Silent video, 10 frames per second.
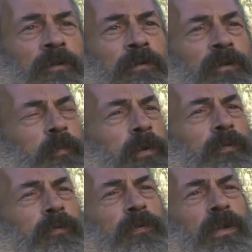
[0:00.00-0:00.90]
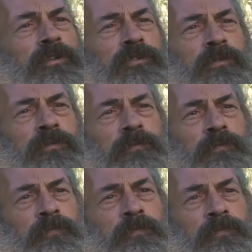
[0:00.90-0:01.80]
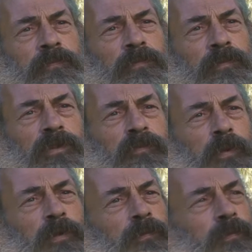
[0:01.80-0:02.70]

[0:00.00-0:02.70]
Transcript: all this beautiful nature, all these beautiful